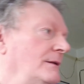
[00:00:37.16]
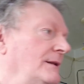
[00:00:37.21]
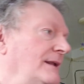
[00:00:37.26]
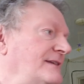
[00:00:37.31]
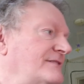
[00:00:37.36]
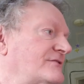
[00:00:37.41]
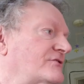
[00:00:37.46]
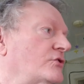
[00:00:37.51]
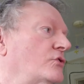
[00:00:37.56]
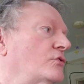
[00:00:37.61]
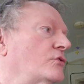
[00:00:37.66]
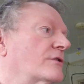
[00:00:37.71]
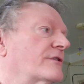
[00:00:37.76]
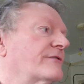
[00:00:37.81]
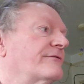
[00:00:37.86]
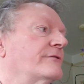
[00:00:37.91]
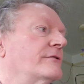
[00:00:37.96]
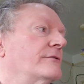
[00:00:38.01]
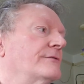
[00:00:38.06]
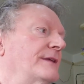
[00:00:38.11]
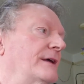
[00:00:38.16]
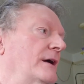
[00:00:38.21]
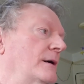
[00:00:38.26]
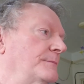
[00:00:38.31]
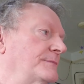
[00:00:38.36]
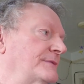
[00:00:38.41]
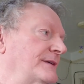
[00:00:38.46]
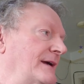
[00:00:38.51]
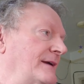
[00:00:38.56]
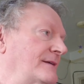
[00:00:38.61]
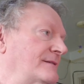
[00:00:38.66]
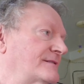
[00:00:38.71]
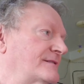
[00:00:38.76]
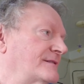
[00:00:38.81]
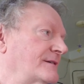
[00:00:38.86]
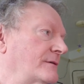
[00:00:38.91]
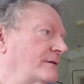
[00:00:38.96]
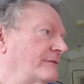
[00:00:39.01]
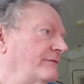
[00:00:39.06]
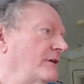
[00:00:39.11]
Let's talk through the update.
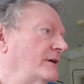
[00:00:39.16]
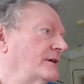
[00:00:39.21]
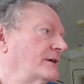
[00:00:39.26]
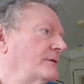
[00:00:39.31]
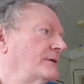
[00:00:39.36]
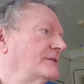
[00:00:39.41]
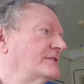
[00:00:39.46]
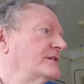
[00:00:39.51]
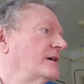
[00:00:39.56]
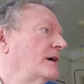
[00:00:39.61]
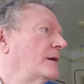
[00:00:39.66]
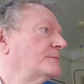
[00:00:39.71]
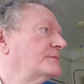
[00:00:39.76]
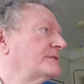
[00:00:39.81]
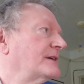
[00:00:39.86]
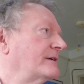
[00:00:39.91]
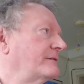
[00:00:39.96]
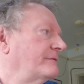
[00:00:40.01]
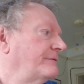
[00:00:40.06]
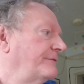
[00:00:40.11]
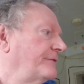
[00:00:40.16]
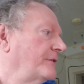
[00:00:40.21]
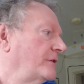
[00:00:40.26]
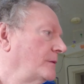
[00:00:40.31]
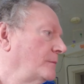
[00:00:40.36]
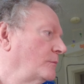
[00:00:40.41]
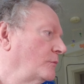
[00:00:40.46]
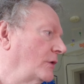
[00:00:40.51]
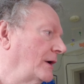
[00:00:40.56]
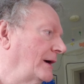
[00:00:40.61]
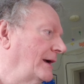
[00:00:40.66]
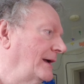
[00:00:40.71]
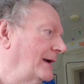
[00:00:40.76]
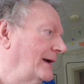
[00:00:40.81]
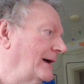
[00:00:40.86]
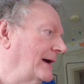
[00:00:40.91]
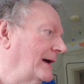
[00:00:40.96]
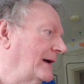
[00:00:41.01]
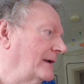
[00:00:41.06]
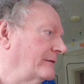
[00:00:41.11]
So if I go into update
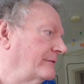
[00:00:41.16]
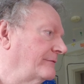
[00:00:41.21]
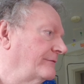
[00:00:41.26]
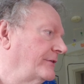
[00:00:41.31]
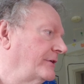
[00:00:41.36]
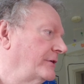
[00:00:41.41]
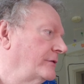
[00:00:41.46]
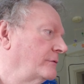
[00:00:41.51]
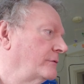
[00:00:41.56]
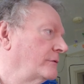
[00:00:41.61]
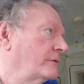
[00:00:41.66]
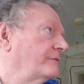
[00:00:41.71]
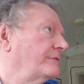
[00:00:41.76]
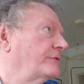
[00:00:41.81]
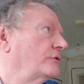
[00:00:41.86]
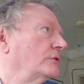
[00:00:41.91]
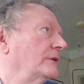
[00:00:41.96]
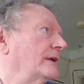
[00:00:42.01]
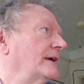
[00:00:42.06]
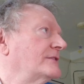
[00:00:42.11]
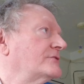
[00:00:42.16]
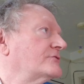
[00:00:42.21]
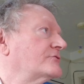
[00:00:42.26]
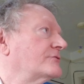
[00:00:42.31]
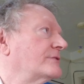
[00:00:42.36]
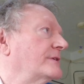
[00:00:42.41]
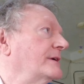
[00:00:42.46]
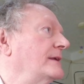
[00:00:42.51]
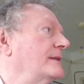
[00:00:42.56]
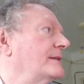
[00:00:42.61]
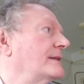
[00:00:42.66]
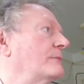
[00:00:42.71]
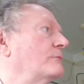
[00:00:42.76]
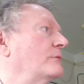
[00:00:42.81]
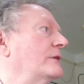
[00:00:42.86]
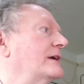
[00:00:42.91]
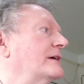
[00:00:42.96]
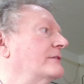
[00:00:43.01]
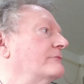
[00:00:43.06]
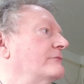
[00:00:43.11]
firmware and view full history, then
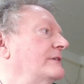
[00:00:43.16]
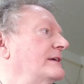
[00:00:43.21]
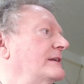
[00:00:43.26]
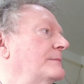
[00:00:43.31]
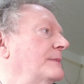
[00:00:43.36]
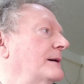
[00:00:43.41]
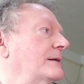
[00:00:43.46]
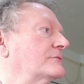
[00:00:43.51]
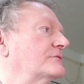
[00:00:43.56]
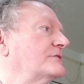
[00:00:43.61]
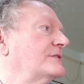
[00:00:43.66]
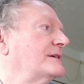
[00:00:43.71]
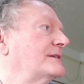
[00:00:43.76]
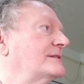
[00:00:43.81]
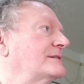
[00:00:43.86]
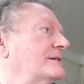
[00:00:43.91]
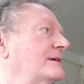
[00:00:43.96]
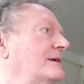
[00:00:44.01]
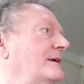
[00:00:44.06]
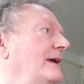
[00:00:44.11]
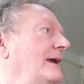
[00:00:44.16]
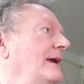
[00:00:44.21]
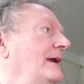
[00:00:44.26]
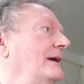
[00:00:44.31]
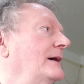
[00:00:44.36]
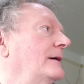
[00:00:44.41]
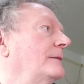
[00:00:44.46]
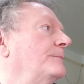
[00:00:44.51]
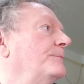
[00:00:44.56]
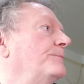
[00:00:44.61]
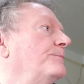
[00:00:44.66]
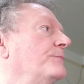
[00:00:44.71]
we can read about it here.